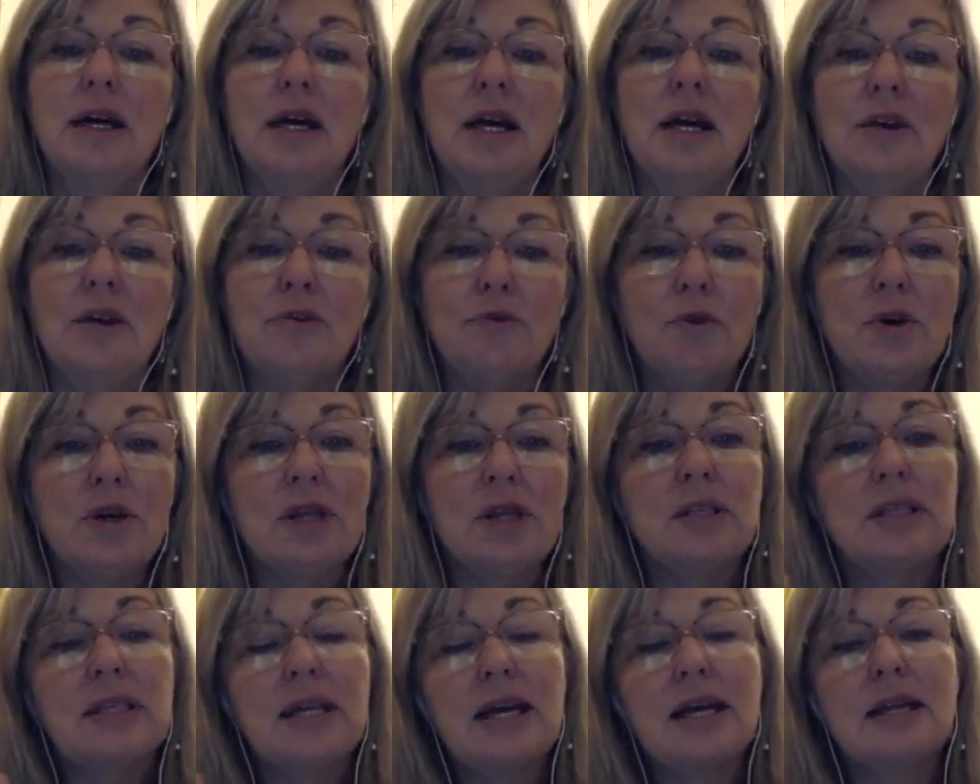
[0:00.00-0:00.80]
If we
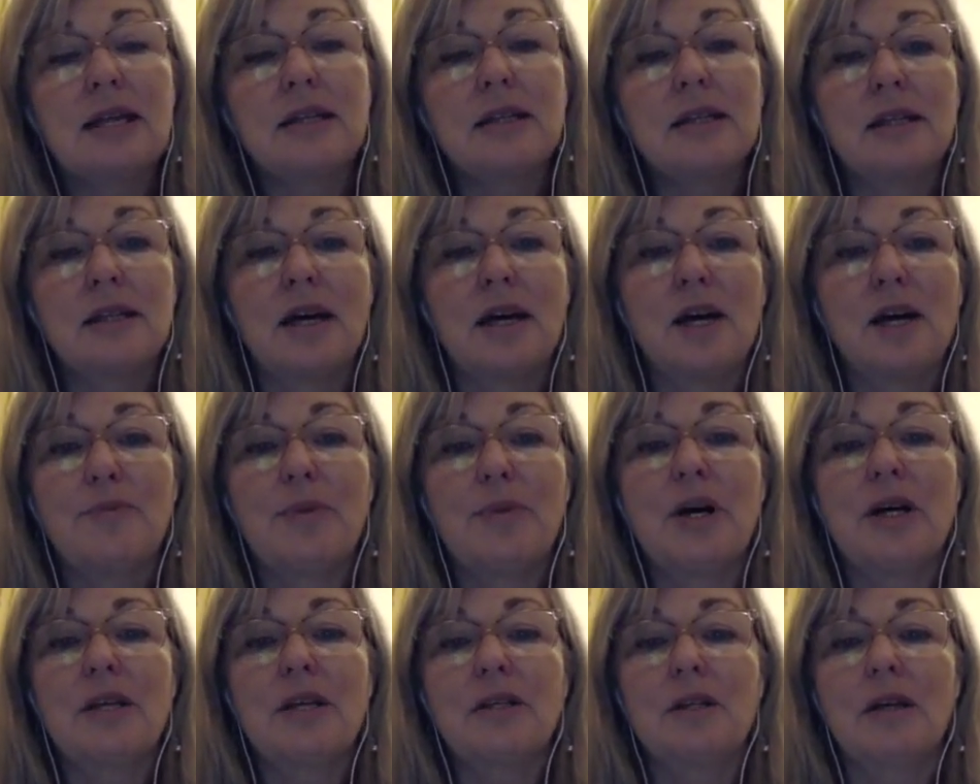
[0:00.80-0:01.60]
stand side
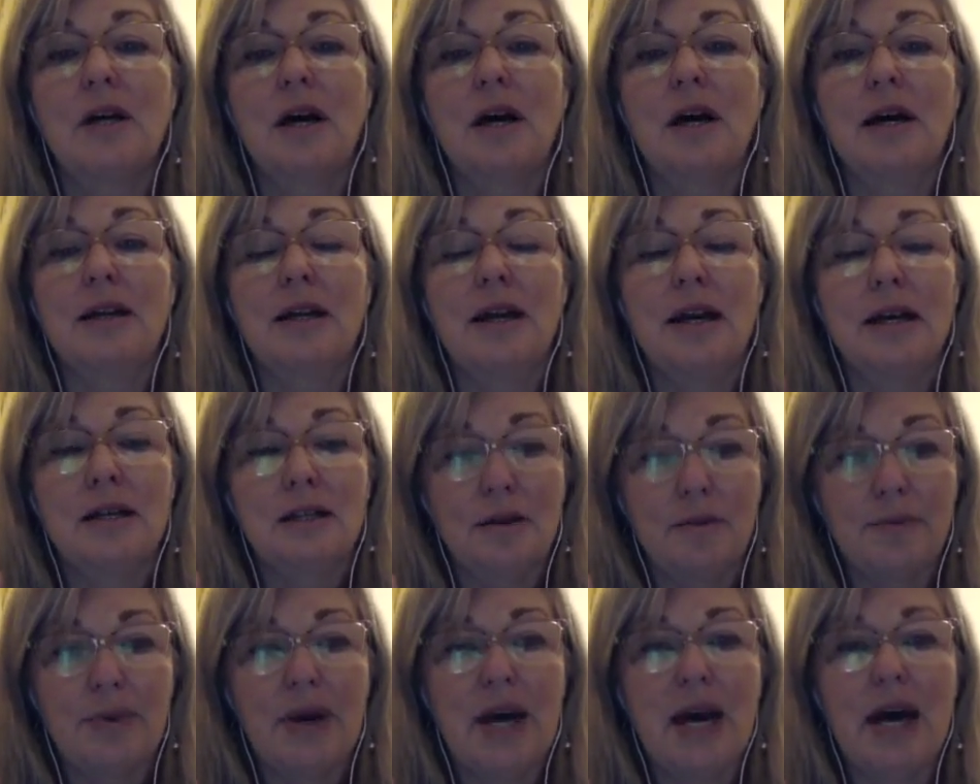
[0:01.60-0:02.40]
by side as
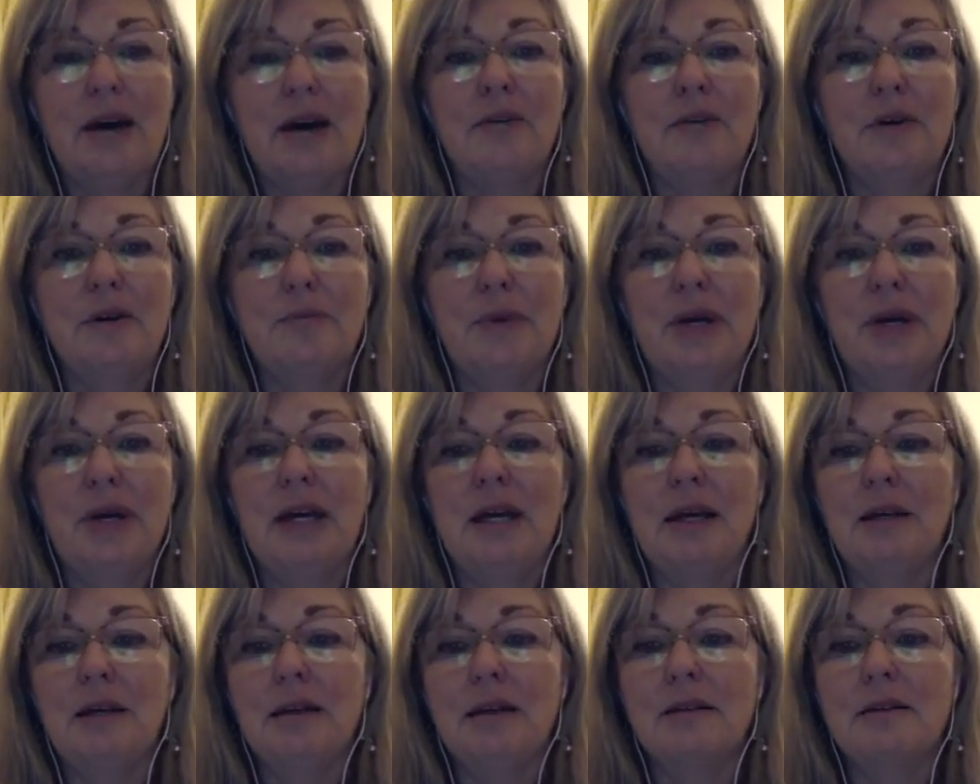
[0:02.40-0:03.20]
empowered
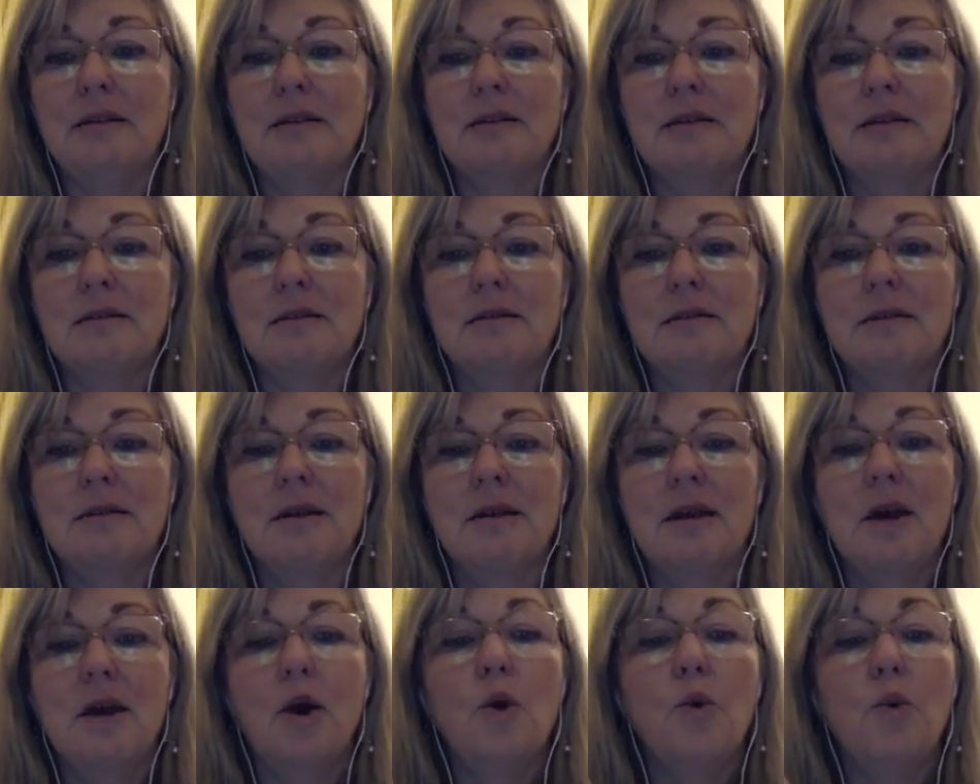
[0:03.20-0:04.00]
beings,
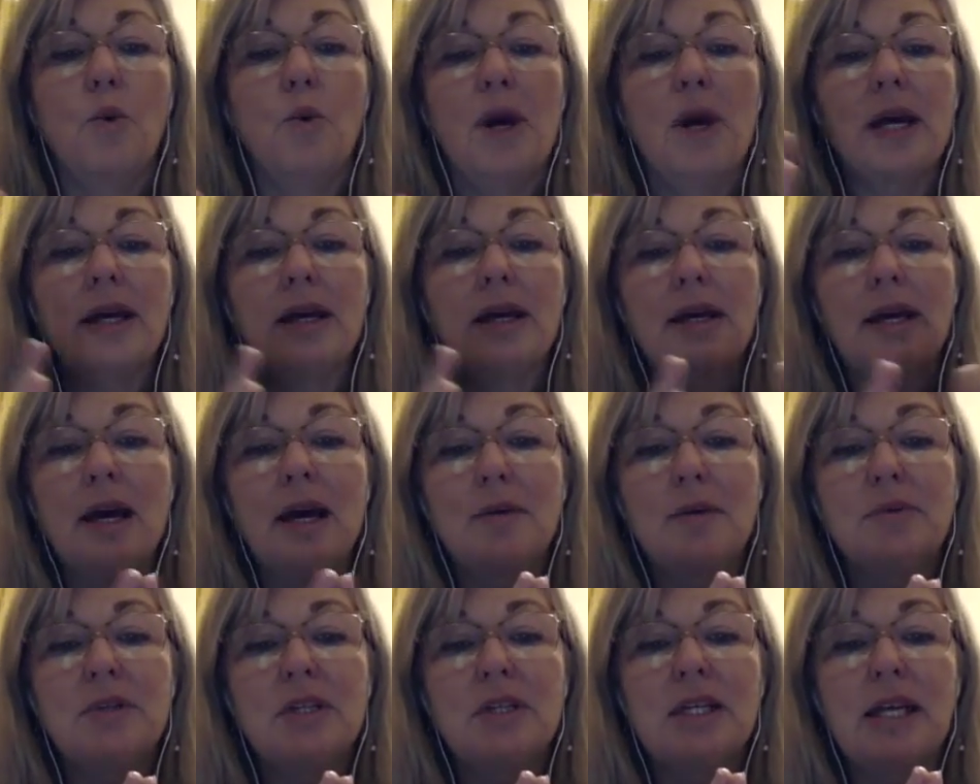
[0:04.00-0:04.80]
we can
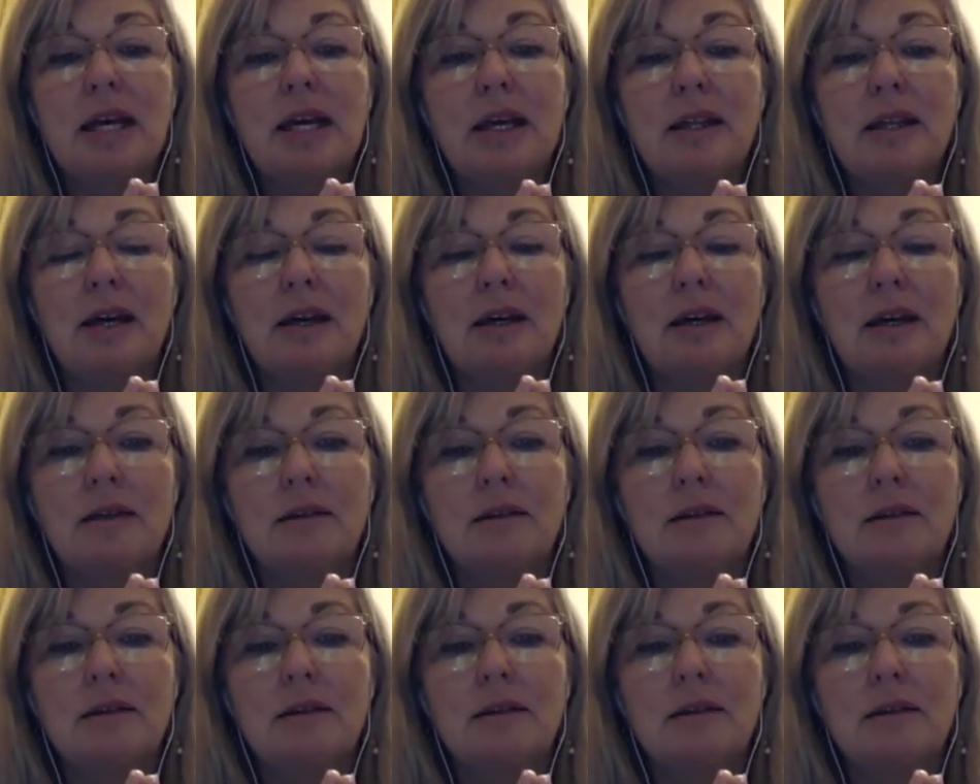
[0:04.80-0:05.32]
come together